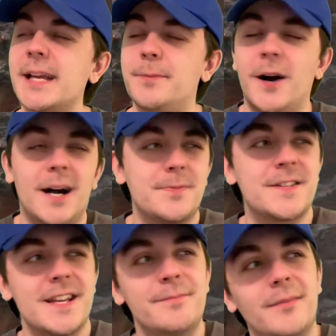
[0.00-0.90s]

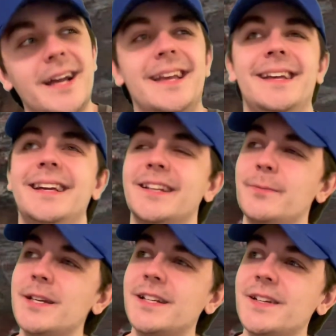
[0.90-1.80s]
pops in my head
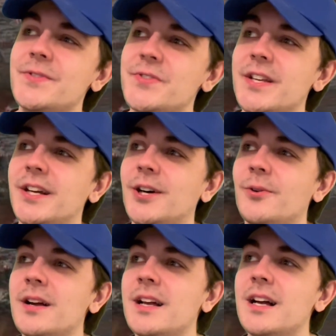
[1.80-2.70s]
because, you
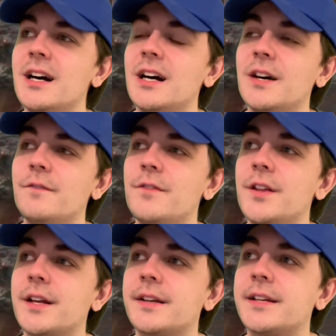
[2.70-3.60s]
know, of
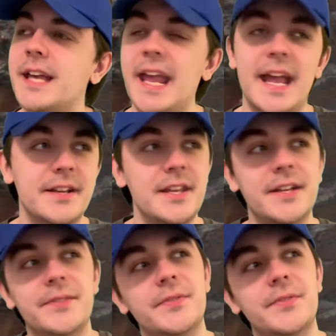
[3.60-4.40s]
the canyon